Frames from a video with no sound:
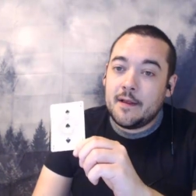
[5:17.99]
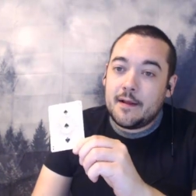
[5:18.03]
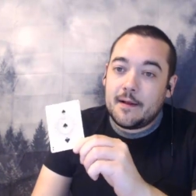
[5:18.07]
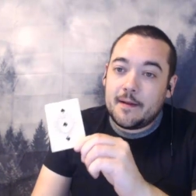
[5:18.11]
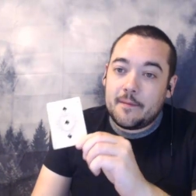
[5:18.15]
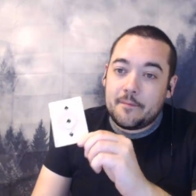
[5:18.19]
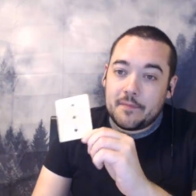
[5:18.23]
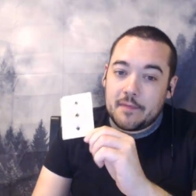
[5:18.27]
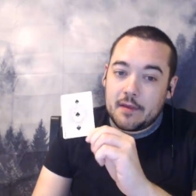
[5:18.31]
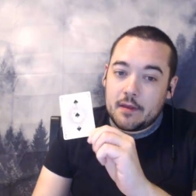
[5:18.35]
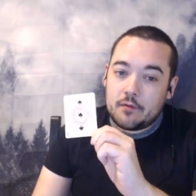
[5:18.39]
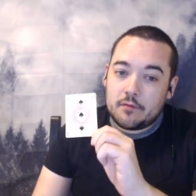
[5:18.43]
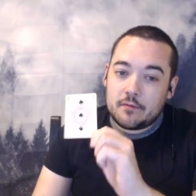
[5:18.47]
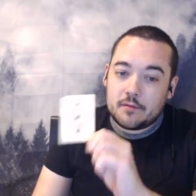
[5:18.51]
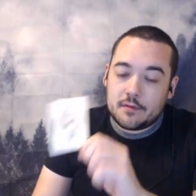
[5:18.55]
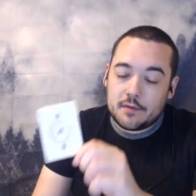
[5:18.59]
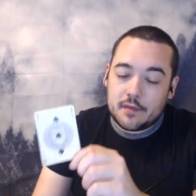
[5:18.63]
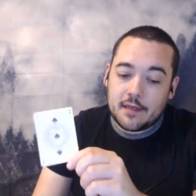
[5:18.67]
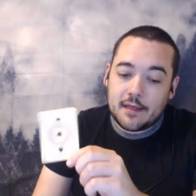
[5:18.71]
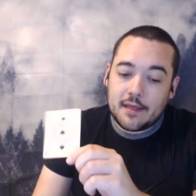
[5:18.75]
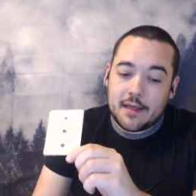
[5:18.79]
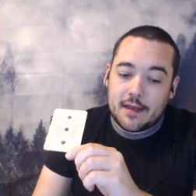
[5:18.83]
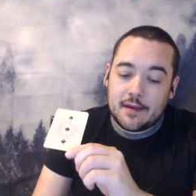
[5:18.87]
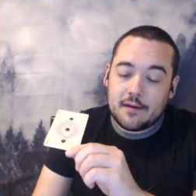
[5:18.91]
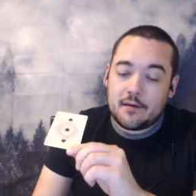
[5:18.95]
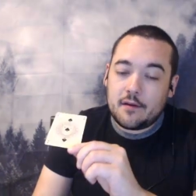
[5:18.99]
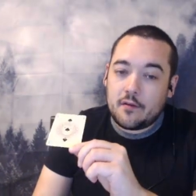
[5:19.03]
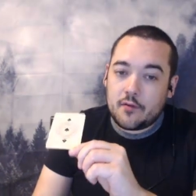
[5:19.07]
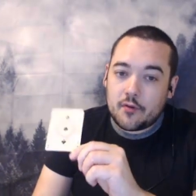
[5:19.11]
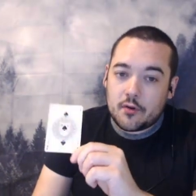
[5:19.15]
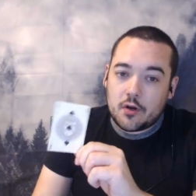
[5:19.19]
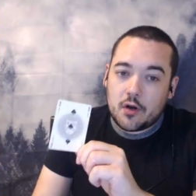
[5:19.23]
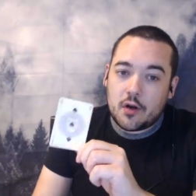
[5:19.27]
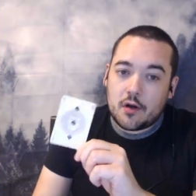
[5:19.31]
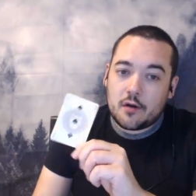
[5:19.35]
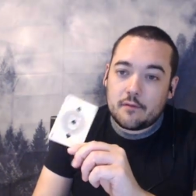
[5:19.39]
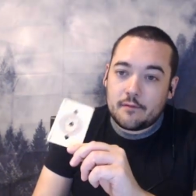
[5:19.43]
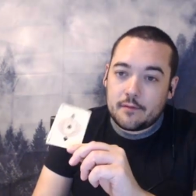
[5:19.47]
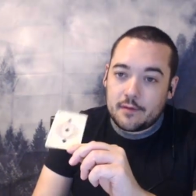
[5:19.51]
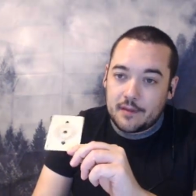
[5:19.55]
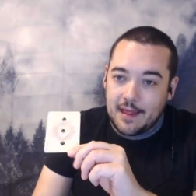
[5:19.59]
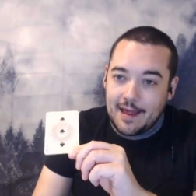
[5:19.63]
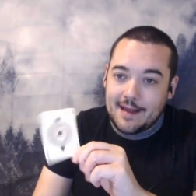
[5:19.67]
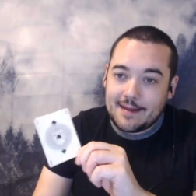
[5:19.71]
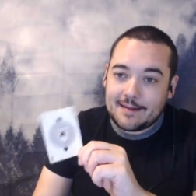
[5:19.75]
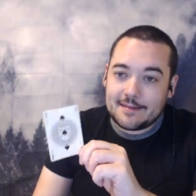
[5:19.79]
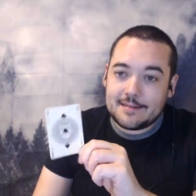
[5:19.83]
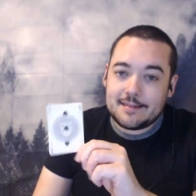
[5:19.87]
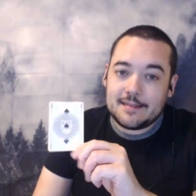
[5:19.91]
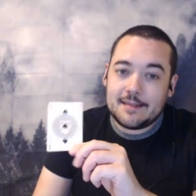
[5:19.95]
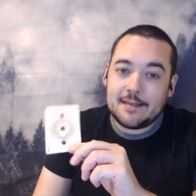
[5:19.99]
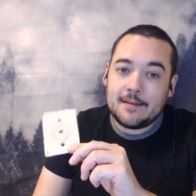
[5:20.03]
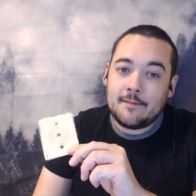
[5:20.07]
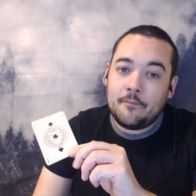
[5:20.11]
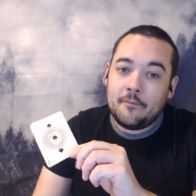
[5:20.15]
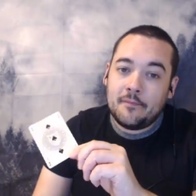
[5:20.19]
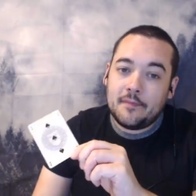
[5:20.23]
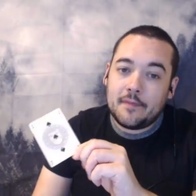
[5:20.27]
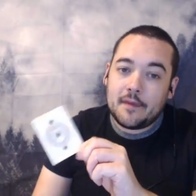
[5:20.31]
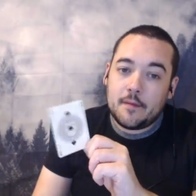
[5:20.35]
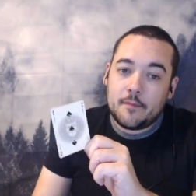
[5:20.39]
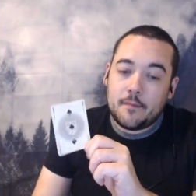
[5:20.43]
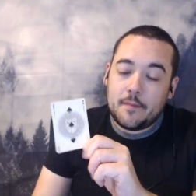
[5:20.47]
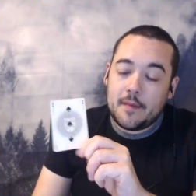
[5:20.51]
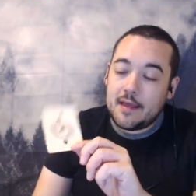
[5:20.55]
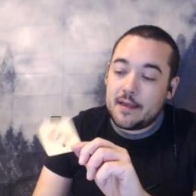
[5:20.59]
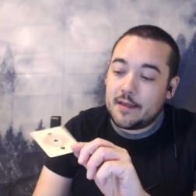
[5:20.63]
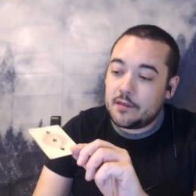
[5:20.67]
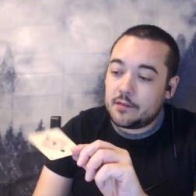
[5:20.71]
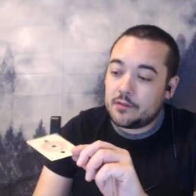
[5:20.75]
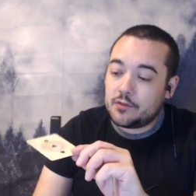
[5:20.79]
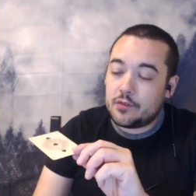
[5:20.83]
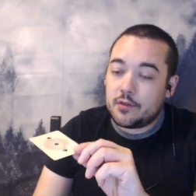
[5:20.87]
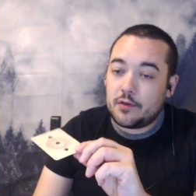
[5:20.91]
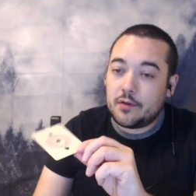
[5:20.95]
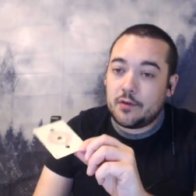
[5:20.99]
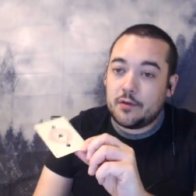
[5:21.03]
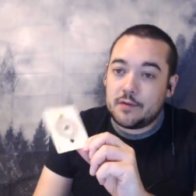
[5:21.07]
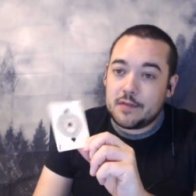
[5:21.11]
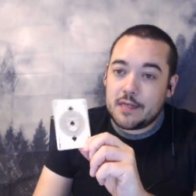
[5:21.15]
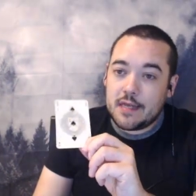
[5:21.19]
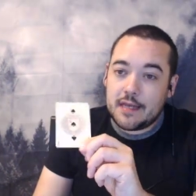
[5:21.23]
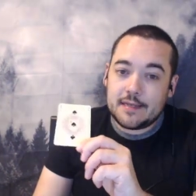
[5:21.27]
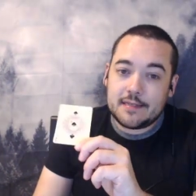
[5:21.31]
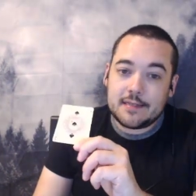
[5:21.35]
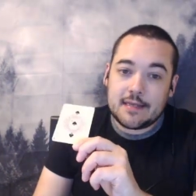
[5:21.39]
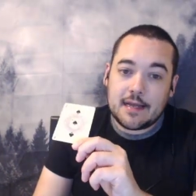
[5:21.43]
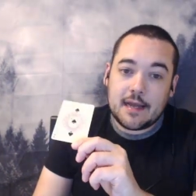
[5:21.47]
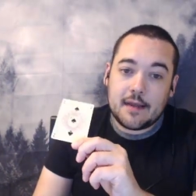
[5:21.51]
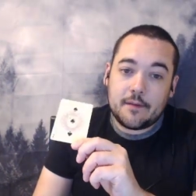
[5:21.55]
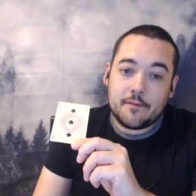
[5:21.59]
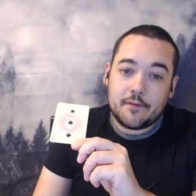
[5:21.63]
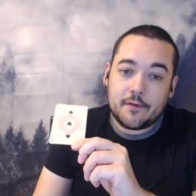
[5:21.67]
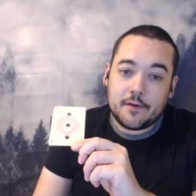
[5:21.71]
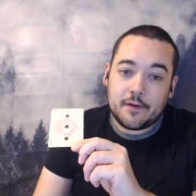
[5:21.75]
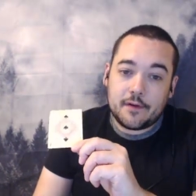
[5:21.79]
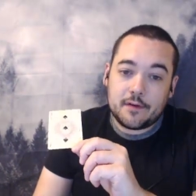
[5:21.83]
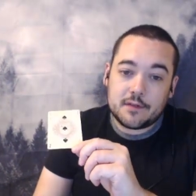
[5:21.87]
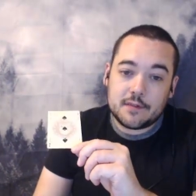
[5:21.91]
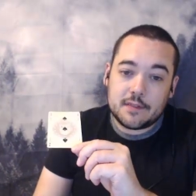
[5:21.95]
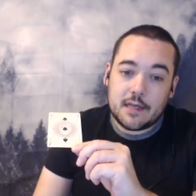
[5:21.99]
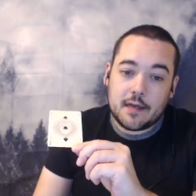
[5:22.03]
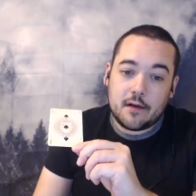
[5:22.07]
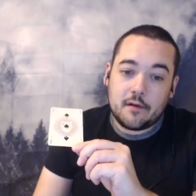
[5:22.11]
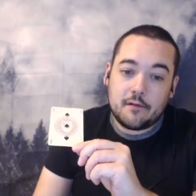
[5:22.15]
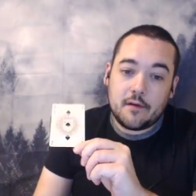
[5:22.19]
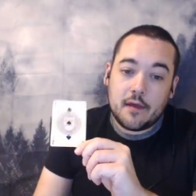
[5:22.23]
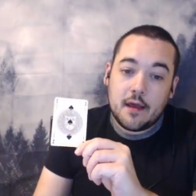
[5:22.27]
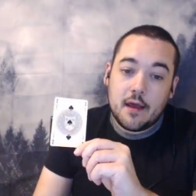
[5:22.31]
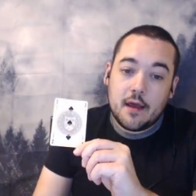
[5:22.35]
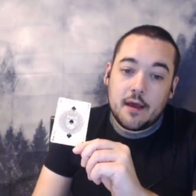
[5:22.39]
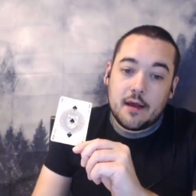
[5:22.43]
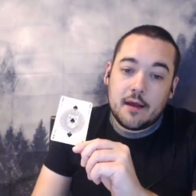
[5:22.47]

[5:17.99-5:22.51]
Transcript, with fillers: Um, you know, again, another card of relaxing and making sure you take time for yourself.